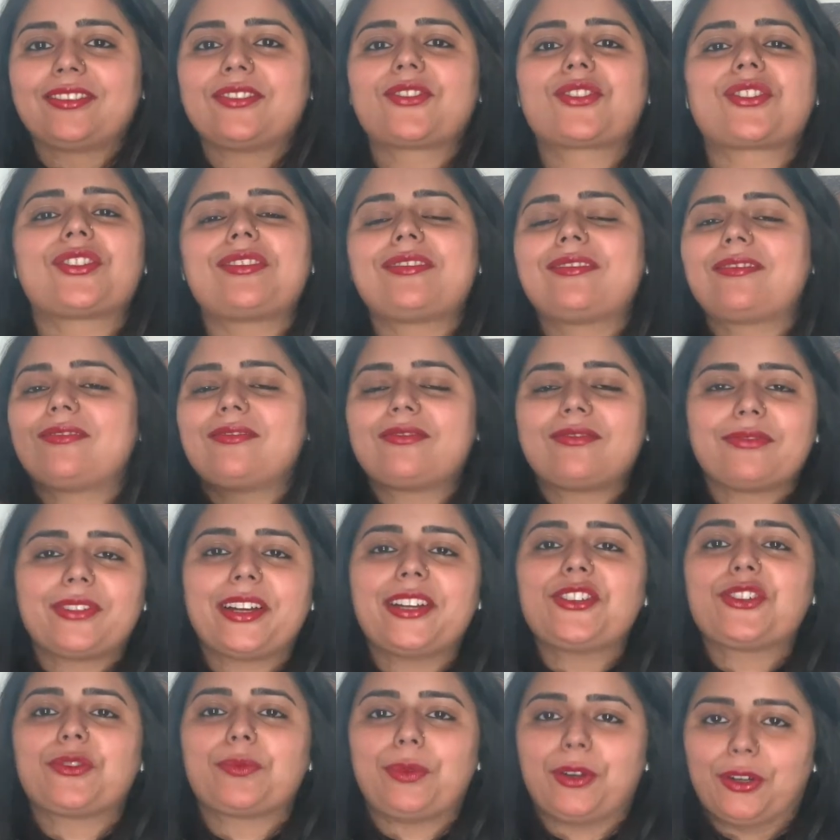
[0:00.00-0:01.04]
Just
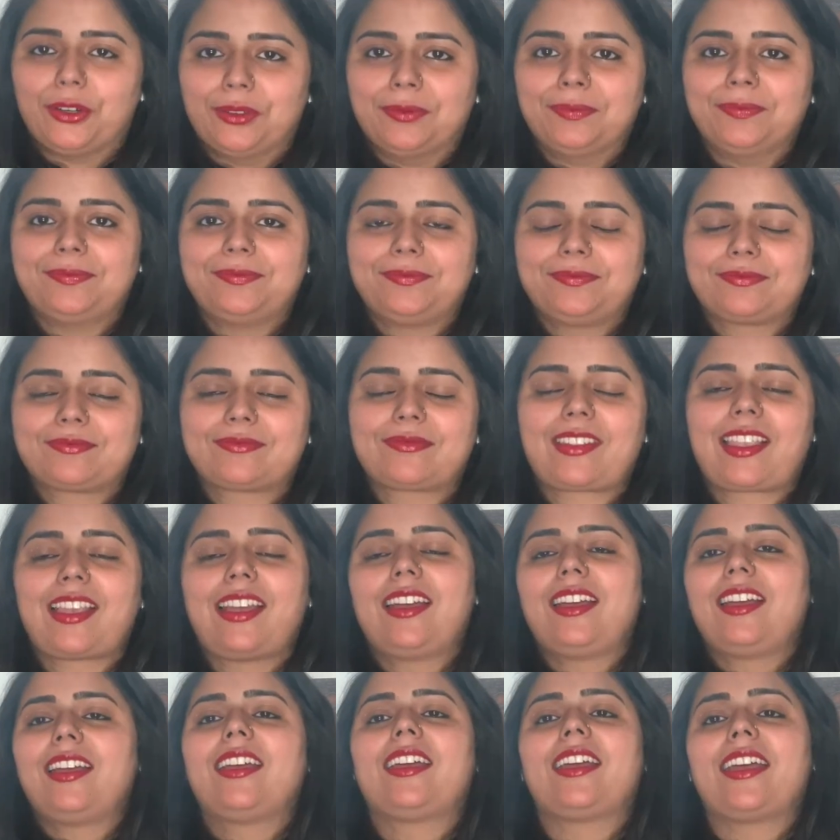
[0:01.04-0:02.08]
write your poem.
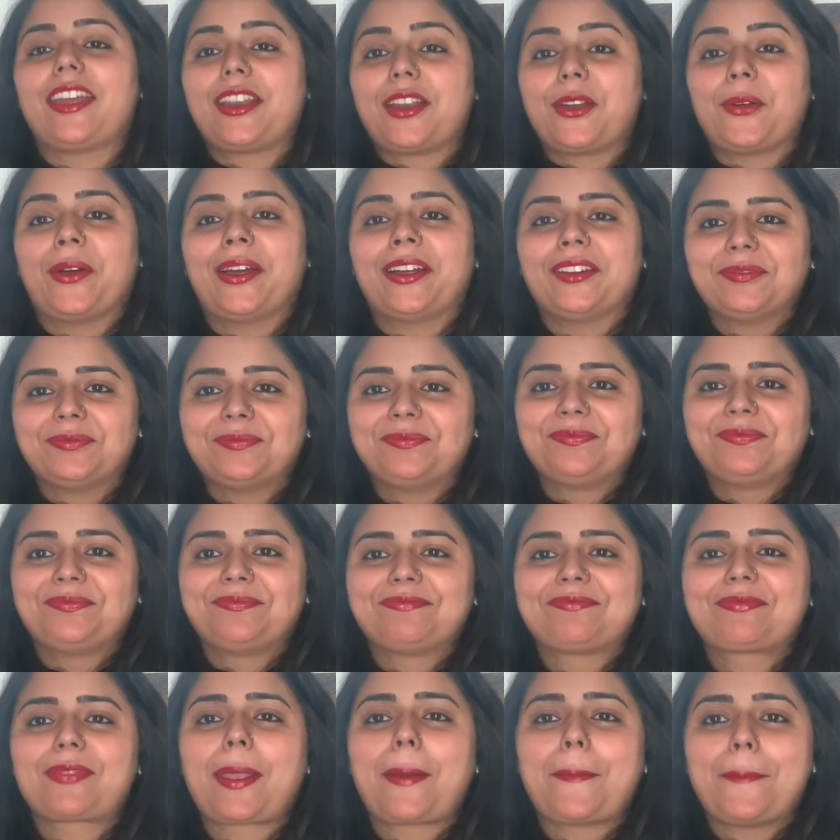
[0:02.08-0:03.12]
Anyway,
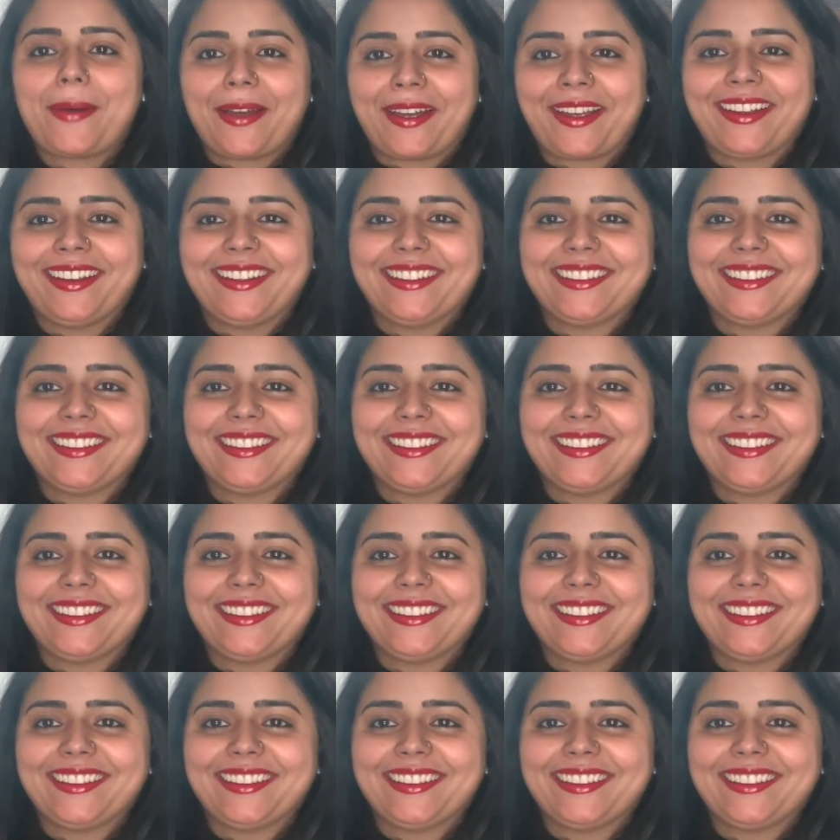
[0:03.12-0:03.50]
bye.